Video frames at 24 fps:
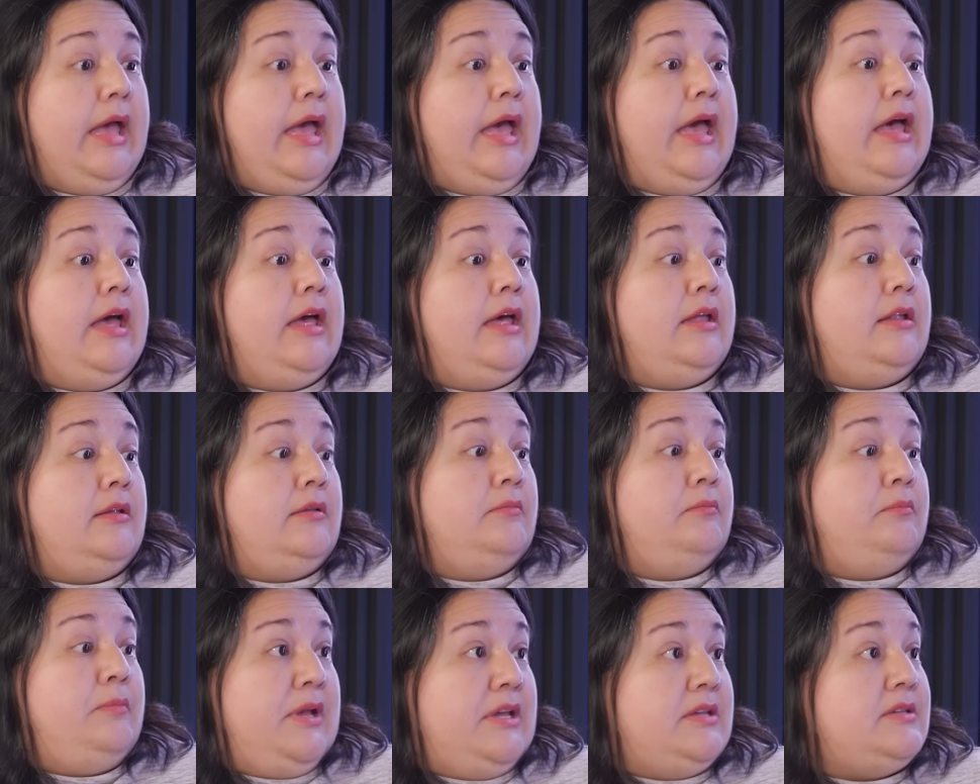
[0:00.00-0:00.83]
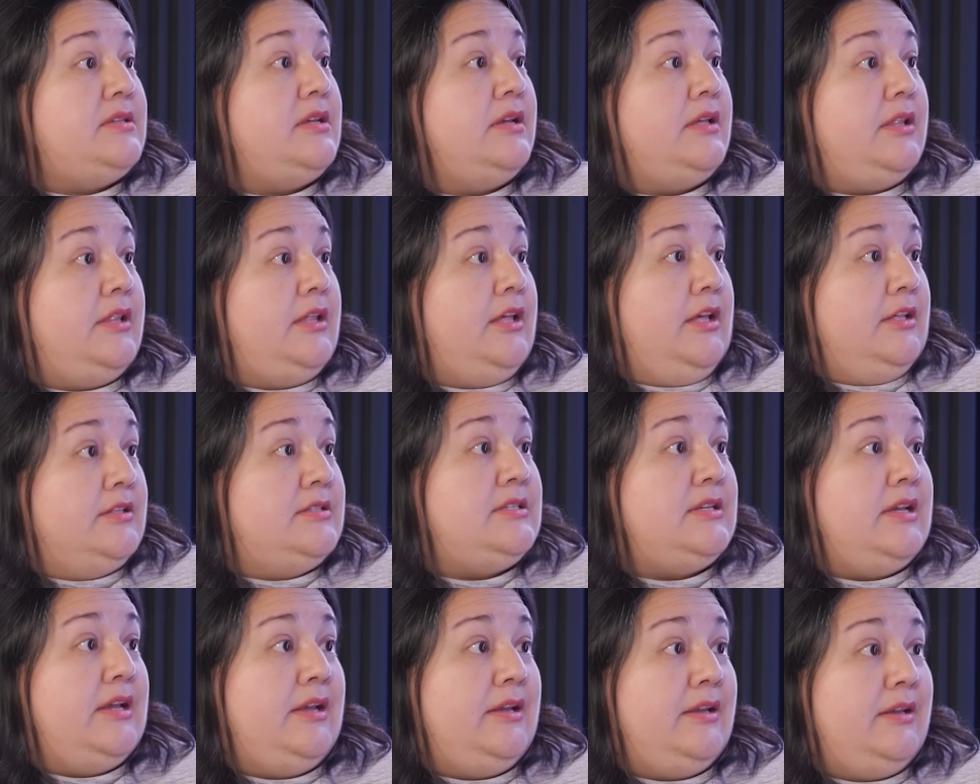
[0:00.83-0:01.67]
And basically
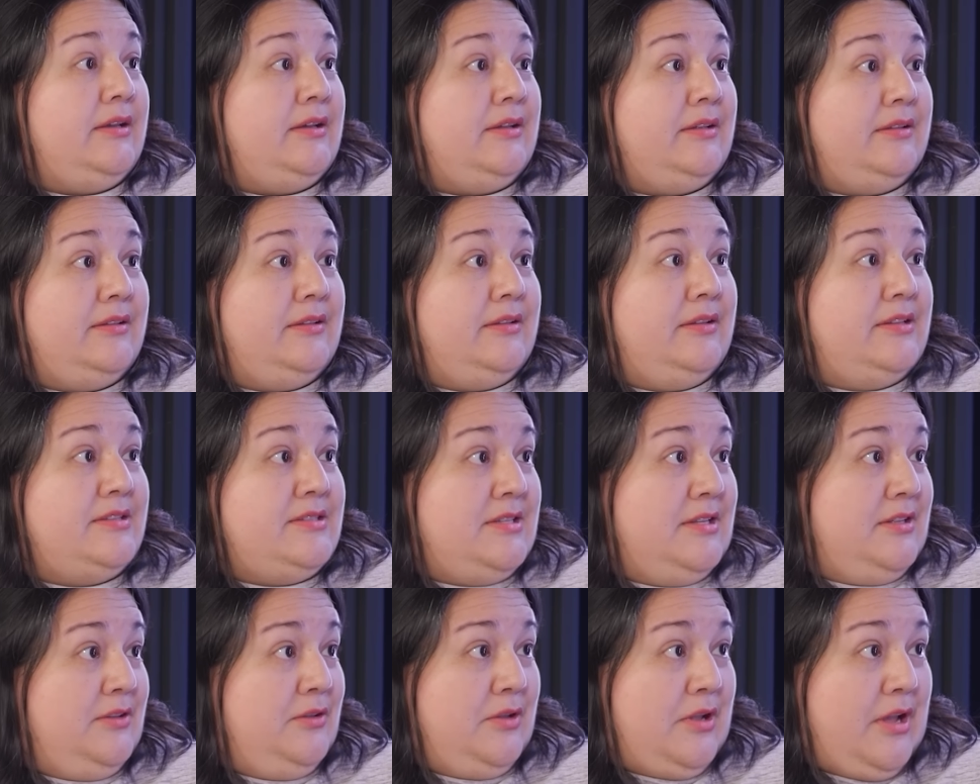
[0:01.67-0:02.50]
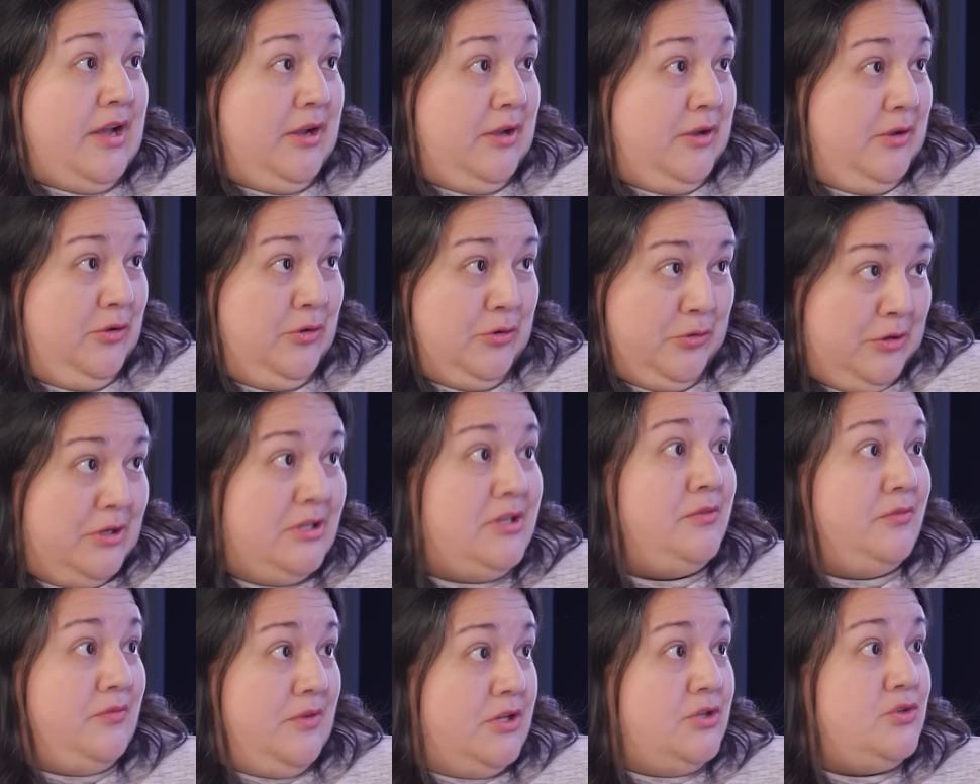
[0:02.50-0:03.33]
it's like, listen, you're
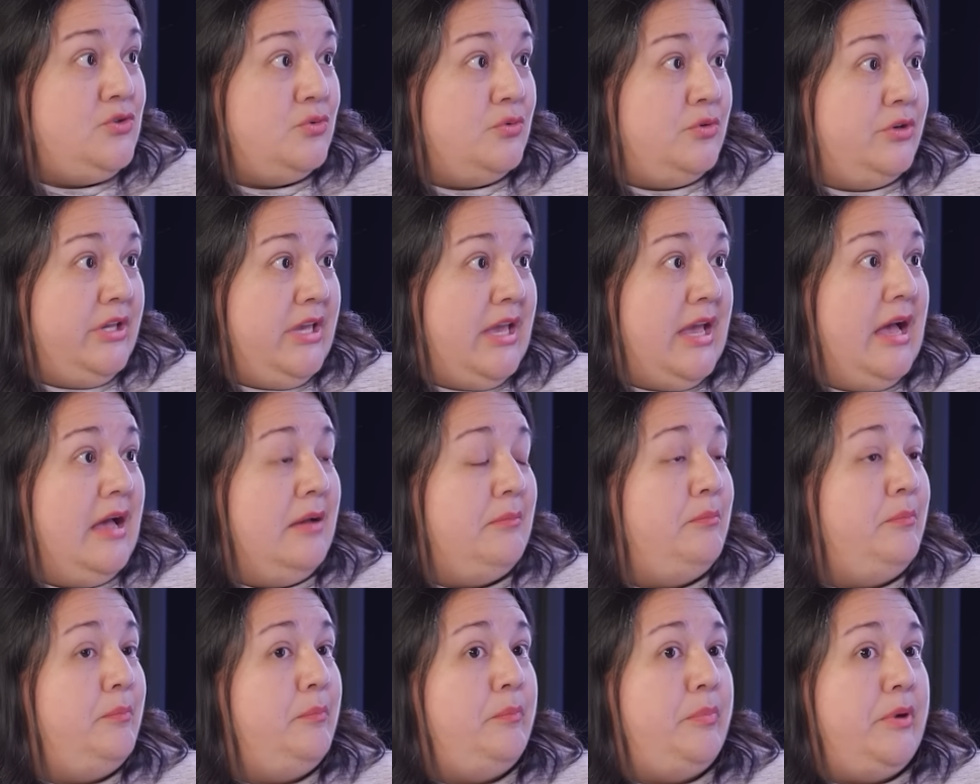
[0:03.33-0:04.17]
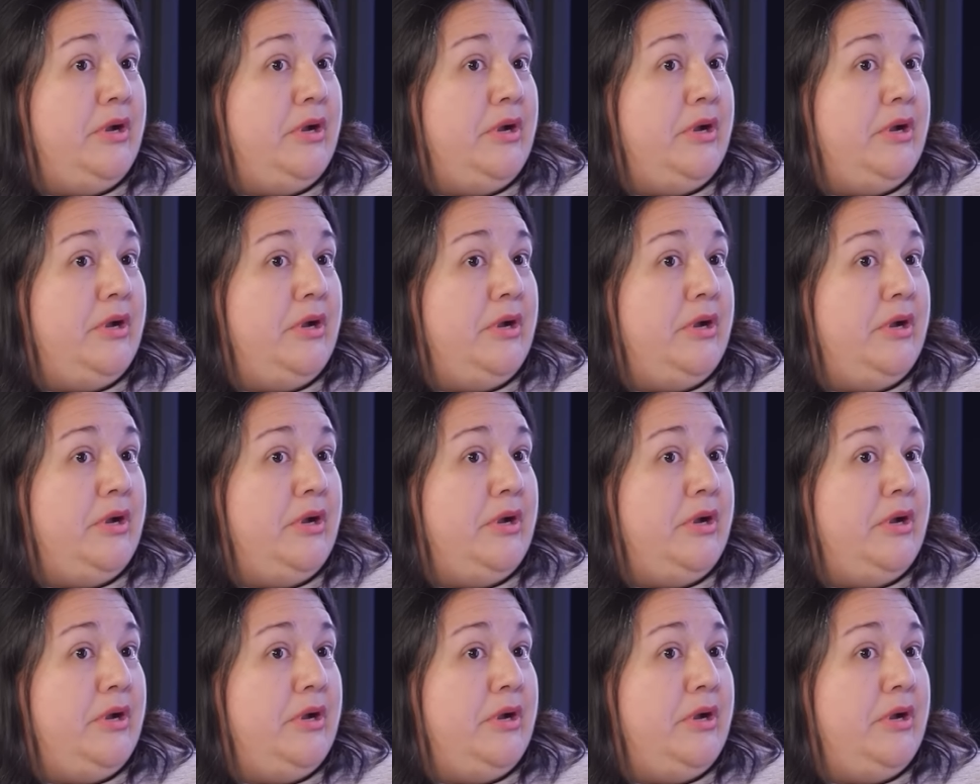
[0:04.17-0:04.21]
individual. Yeah.